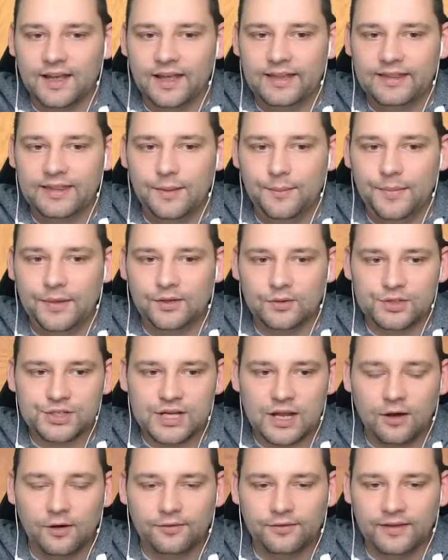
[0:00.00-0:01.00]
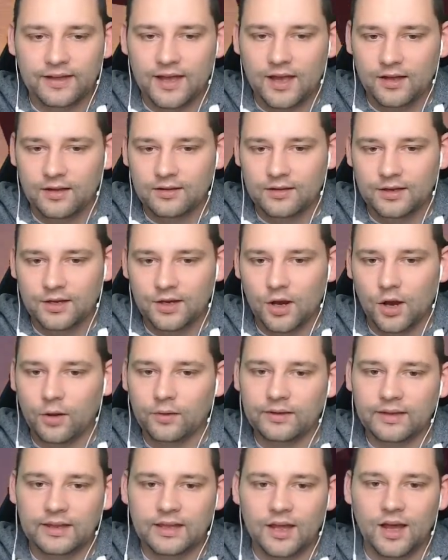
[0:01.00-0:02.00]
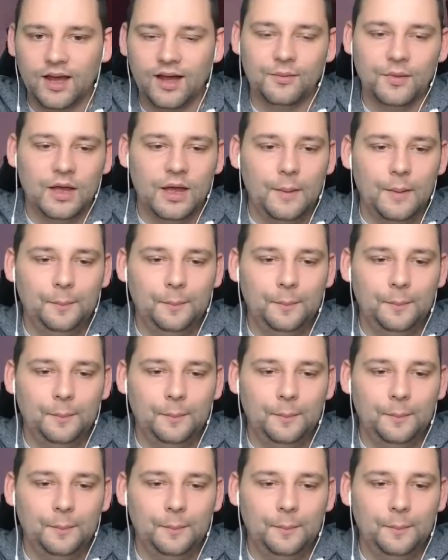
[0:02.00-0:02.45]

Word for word: in the middle shelf here, you know, the uh,